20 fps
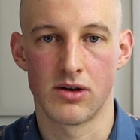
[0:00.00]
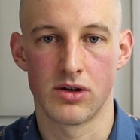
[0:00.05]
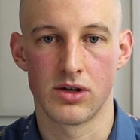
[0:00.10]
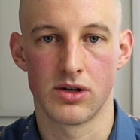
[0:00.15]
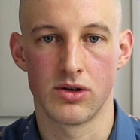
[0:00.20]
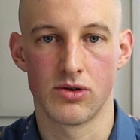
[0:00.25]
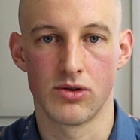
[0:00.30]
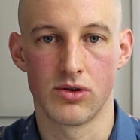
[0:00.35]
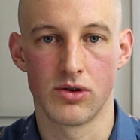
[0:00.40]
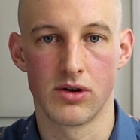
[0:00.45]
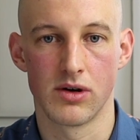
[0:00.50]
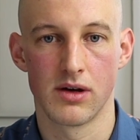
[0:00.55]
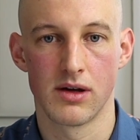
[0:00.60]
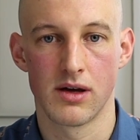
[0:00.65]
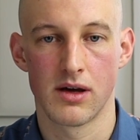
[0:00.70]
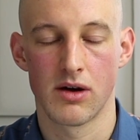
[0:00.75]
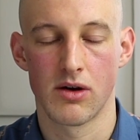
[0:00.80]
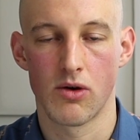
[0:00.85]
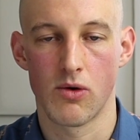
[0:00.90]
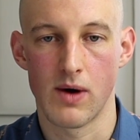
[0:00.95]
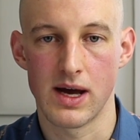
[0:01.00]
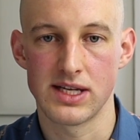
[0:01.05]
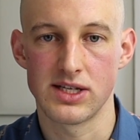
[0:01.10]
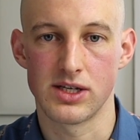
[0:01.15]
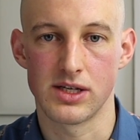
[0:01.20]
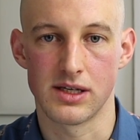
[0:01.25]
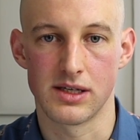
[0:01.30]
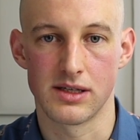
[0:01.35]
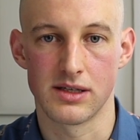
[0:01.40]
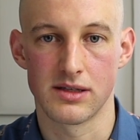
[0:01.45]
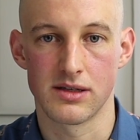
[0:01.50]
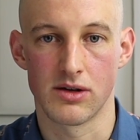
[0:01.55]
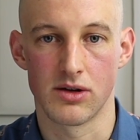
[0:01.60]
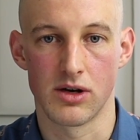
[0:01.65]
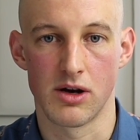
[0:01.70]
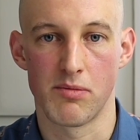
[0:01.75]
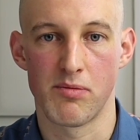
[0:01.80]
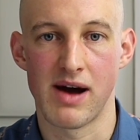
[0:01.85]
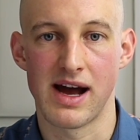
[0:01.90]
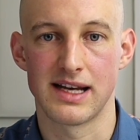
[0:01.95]
on your questions, on
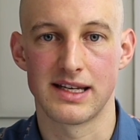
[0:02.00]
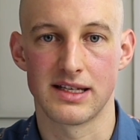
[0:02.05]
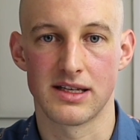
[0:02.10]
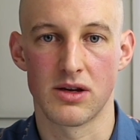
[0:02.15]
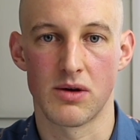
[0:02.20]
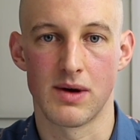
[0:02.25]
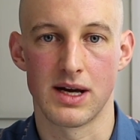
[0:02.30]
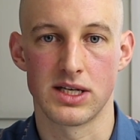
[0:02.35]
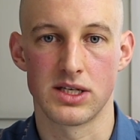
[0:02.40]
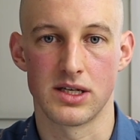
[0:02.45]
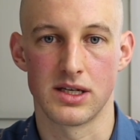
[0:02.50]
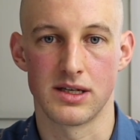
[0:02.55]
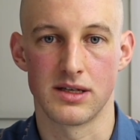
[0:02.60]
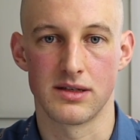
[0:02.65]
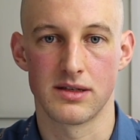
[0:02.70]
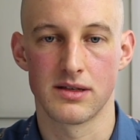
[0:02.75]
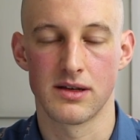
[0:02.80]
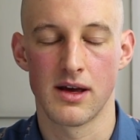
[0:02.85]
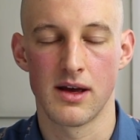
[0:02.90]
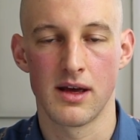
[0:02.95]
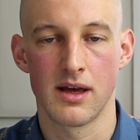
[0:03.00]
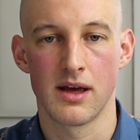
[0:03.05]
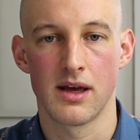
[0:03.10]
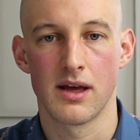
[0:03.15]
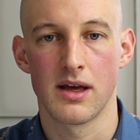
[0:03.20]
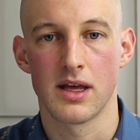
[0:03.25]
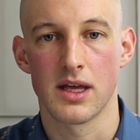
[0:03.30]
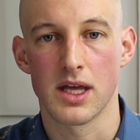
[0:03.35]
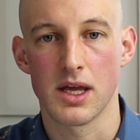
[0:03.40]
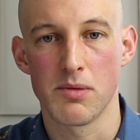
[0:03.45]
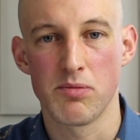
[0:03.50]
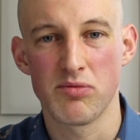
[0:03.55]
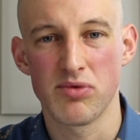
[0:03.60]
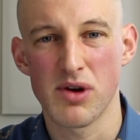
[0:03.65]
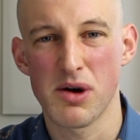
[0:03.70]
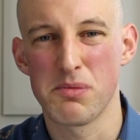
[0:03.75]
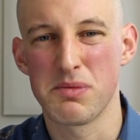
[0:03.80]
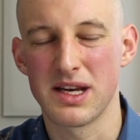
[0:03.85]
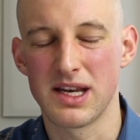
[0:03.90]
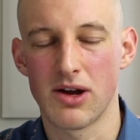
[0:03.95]
your practice questions, you
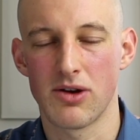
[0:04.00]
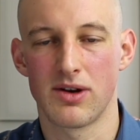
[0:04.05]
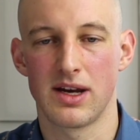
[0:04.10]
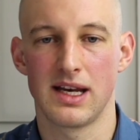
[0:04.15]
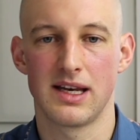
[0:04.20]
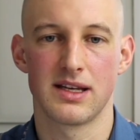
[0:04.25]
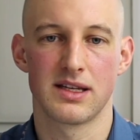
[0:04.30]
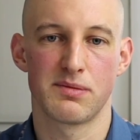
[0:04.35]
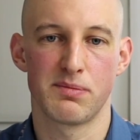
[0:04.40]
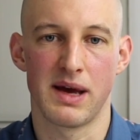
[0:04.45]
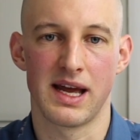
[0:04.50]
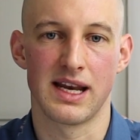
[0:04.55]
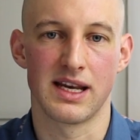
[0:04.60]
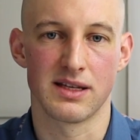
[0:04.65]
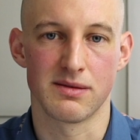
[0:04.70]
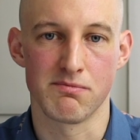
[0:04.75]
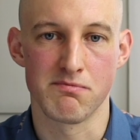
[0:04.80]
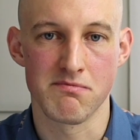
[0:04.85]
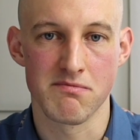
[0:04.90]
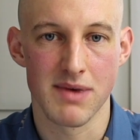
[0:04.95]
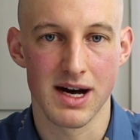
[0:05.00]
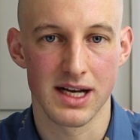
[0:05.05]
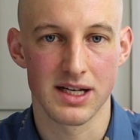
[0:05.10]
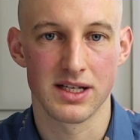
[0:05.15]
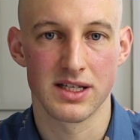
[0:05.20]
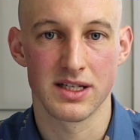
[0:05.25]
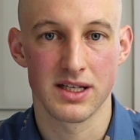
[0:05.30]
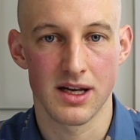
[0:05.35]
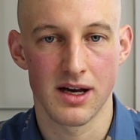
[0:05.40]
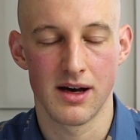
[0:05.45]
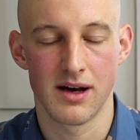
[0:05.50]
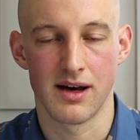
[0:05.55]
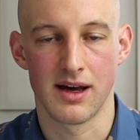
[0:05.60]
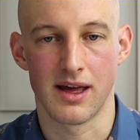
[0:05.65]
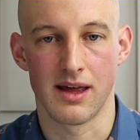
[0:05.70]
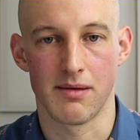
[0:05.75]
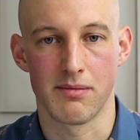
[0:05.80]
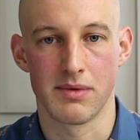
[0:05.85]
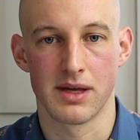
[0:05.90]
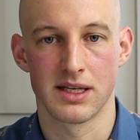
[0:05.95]
probably don't need to spend as much
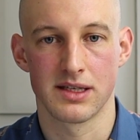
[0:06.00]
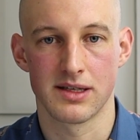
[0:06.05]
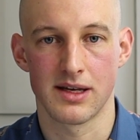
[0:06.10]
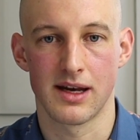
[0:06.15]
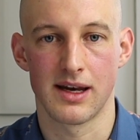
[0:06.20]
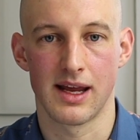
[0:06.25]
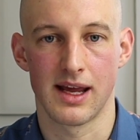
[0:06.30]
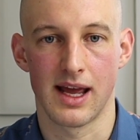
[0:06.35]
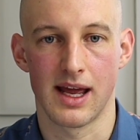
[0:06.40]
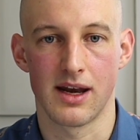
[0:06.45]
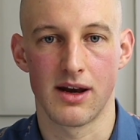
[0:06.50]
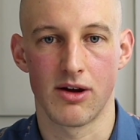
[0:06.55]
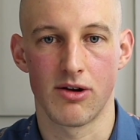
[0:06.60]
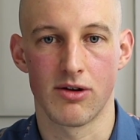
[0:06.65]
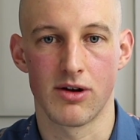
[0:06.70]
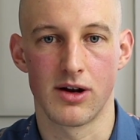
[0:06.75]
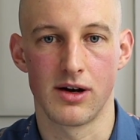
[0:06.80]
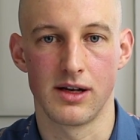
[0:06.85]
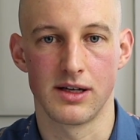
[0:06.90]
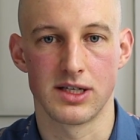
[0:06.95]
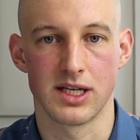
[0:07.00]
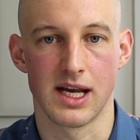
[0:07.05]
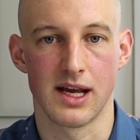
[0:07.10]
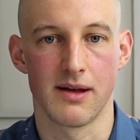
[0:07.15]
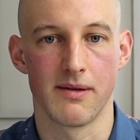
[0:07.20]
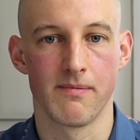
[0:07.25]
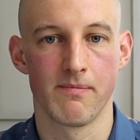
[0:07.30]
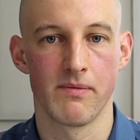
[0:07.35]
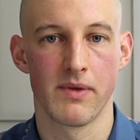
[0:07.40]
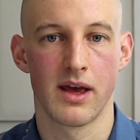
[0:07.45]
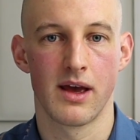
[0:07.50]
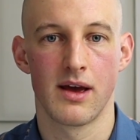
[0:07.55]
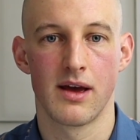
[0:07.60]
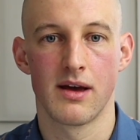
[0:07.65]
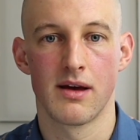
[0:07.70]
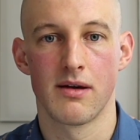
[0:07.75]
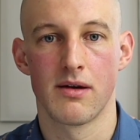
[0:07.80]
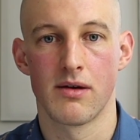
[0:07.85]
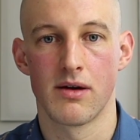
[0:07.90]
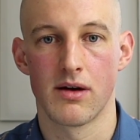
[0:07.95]
time studying endocrinology.
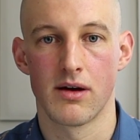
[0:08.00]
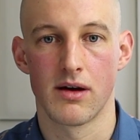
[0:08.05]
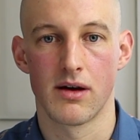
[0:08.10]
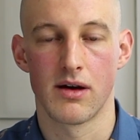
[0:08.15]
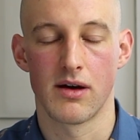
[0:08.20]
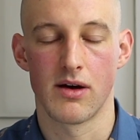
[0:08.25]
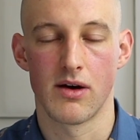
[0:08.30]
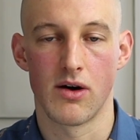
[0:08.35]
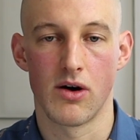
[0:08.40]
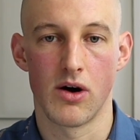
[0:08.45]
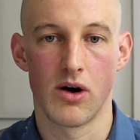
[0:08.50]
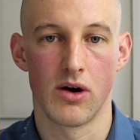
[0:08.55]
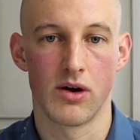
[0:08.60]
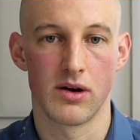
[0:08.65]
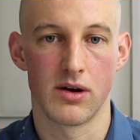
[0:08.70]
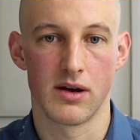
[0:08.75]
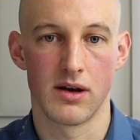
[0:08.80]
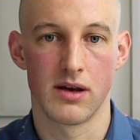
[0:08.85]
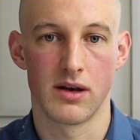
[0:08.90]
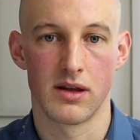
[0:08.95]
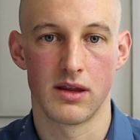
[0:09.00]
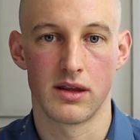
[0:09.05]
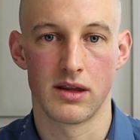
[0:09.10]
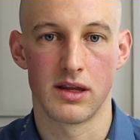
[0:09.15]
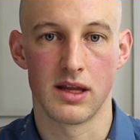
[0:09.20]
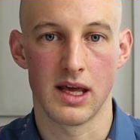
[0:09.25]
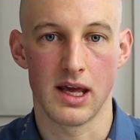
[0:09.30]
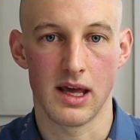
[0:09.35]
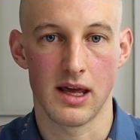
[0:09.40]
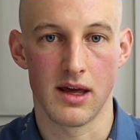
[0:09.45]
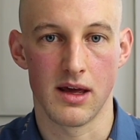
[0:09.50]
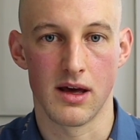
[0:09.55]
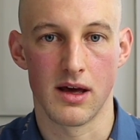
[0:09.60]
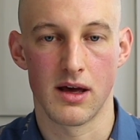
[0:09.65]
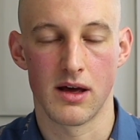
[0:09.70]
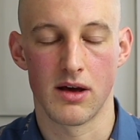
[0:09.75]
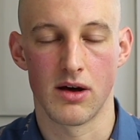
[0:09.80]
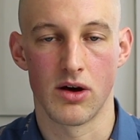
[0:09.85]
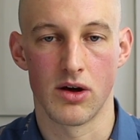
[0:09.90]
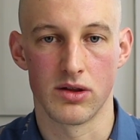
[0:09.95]
On the
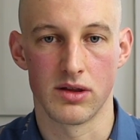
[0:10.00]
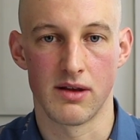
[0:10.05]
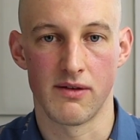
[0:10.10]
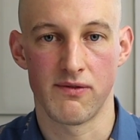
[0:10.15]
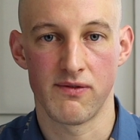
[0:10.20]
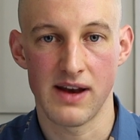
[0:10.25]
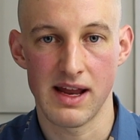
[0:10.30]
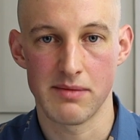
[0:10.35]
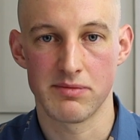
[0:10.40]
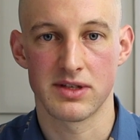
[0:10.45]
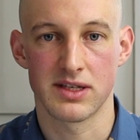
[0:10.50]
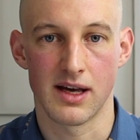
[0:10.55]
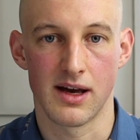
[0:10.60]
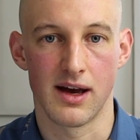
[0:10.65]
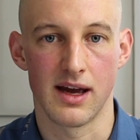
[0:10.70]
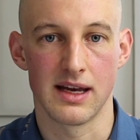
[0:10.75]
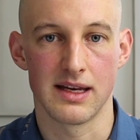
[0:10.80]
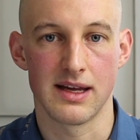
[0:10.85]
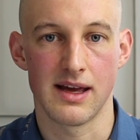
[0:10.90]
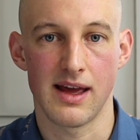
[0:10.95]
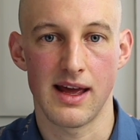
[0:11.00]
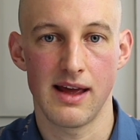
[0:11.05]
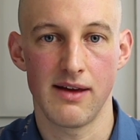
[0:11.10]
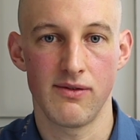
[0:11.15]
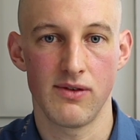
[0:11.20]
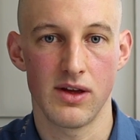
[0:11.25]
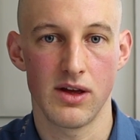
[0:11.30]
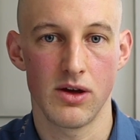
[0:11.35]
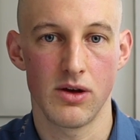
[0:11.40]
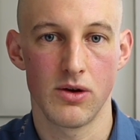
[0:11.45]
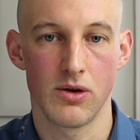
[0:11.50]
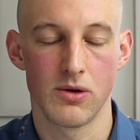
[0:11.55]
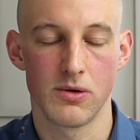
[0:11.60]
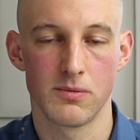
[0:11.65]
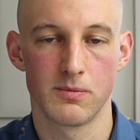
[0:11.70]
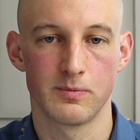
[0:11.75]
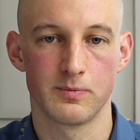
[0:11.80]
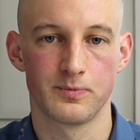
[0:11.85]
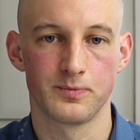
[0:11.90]
flip side, if you